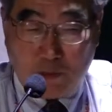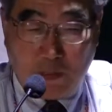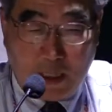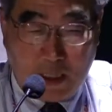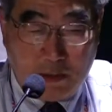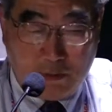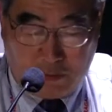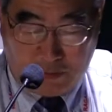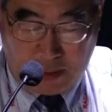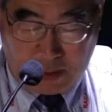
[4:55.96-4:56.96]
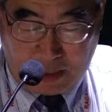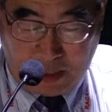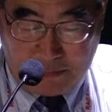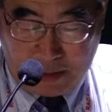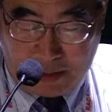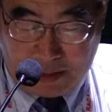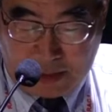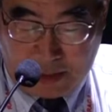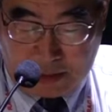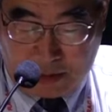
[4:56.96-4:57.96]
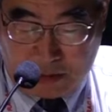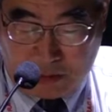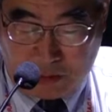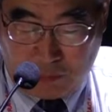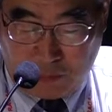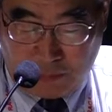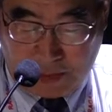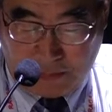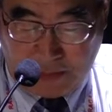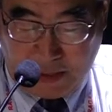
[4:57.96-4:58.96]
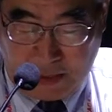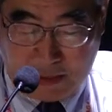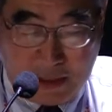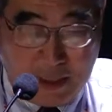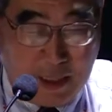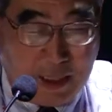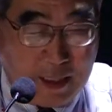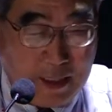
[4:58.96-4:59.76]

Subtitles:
why we are coming last 4 or 5 years here.